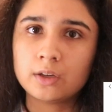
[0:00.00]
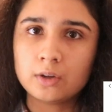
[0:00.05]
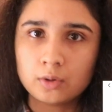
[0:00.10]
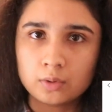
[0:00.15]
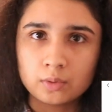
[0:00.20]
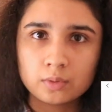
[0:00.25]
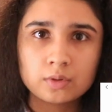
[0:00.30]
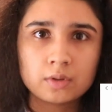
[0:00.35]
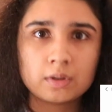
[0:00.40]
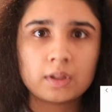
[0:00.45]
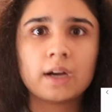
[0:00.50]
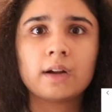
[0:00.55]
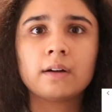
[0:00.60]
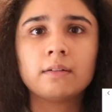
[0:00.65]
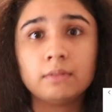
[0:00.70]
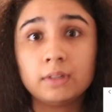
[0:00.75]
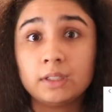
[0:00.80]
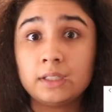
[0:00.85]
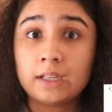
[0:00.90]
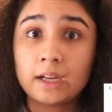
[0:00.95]
notes. That
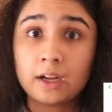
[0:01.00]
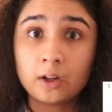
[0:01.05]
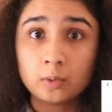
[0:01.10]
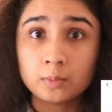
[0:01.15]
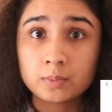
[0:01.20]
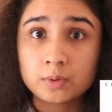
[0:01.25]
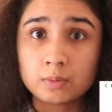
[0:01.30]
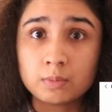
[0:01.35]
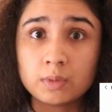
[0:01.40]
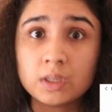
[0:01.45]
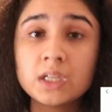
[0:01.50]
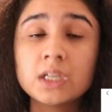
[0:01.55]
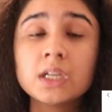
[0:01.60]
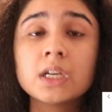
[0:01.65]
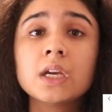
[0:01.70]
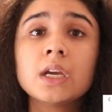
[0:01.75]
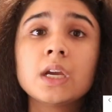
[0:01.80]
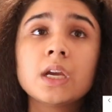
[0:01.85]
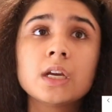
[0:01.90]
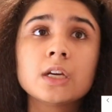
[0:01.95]
really helps me.
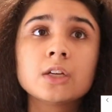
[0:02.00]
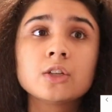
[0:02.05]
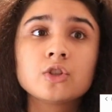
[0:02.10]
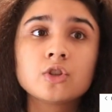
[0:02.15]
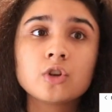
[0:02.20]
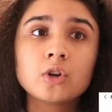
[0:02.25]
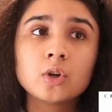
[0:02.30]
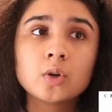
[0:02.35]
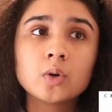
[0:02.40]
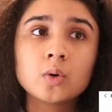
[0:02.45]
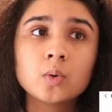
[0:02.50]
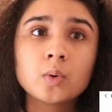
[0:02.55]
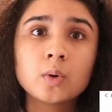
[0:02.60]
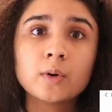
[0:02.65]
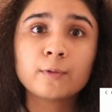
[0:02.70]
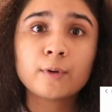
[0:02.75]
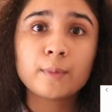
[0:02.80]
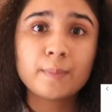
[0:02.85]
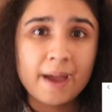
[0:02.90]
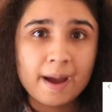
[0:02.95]
So
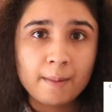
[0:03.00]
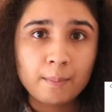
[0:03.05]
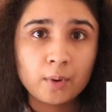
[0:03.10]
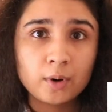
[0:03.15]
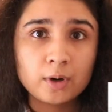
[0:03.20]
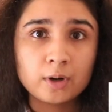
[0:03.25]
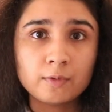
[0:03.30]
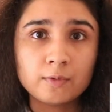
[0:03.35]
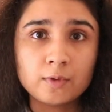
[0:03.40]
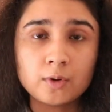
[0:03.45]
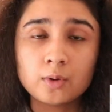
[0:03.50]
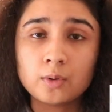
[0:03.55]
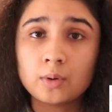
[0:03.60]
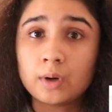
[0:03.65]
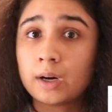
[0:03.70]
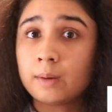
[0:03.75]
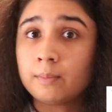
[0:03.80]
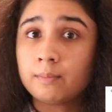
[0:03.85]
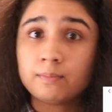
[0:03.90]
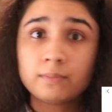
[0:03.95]
from that point of view,
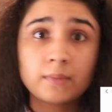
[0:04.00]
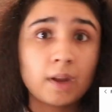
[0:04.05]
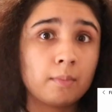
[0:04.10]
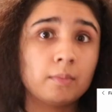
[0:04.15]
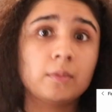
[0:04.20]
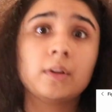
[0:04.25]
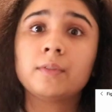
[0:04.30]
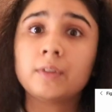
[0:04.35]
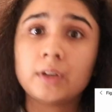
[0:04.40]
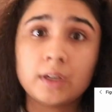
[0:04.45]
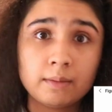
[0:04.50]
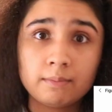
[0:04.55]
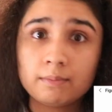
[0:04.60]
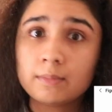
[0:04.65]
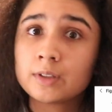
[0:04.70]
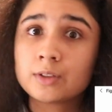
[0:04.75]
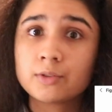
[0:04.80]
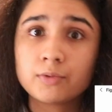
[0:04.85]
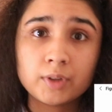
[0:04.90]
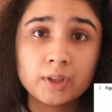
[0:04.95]
I'm loving it.
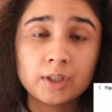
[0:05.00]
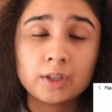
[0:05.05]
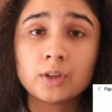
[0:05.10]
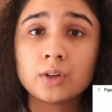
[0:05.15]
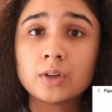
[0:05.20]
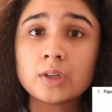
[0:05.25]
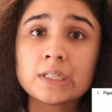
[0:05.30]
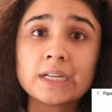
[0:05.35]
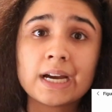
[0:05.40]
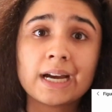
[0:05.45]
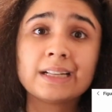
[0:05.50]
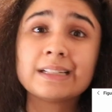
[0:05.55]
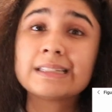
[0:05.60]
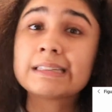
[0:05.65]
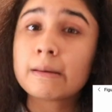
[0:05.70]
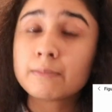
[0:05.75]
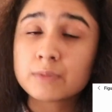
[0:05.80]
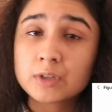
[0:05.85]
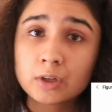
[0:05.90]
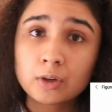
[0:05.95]
It's really good. And
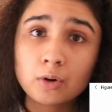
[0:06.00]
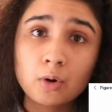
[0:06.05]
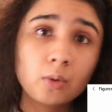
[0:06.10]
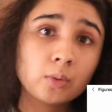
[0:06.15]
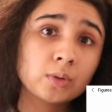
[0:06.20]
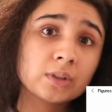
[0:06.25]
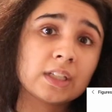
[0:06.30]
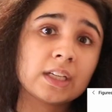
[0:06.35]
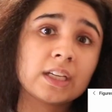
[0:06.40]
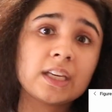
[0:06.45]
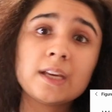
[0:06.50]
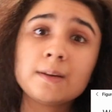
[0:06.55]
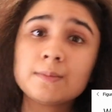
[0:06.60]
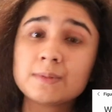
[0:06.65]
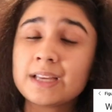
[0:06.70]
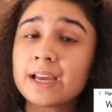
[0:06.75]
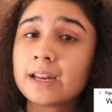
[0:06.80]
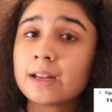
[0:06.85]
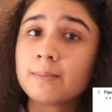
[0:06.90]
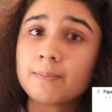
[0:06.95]
Samsung Notes, it
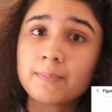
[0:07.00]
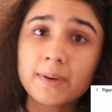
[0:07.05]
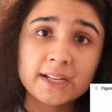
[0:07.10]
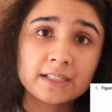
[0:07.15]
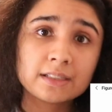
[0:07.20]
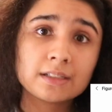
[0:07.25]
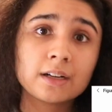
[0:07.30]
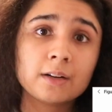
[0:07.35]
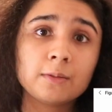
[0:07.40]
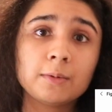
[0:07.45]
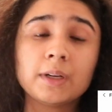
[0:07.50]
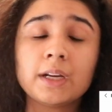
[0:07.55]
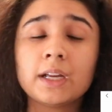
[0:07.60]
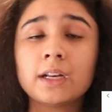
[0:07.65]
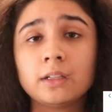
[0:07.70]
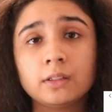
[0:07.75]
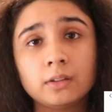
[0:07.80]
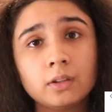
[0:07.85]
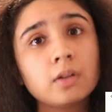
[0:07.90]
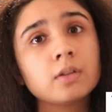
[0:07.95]
keeps getting better. We're
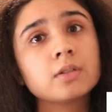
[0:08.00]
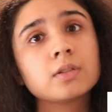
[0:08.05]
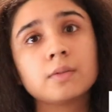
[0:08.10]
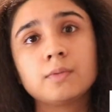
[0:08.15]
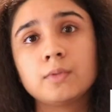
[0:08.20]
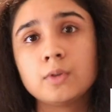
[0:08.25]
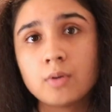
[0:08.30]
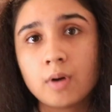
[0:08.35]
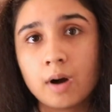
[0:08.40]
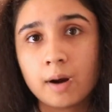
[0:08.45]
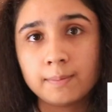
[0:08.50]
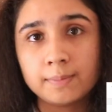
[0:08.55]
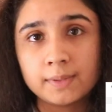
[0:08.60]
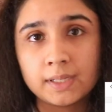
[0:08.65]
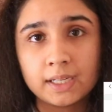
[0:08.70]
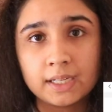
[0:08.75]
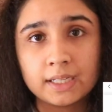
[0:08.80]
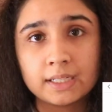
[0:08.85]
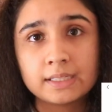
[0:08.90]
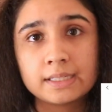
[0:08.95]
getting lots of new
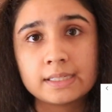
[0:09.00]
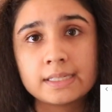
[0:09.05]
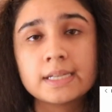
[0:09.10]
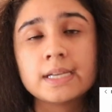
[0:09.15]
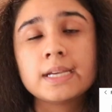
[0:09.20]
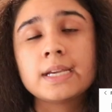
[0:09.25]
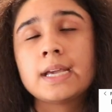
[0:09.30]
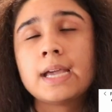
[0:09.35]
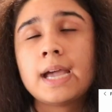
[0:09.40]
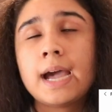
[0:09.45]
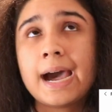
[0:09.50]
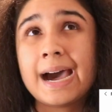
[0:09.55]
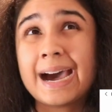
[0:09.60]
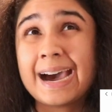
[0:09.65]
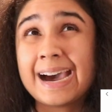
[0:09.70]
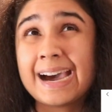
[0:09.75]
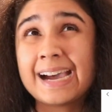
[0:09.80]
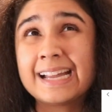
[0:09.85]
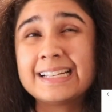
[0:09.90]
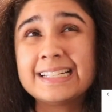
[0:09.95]
updates,
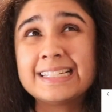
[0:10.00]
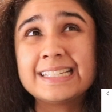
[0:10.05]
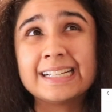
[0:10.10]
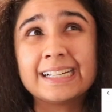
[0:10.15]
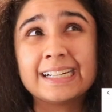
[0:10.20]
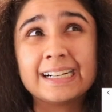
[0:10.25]
and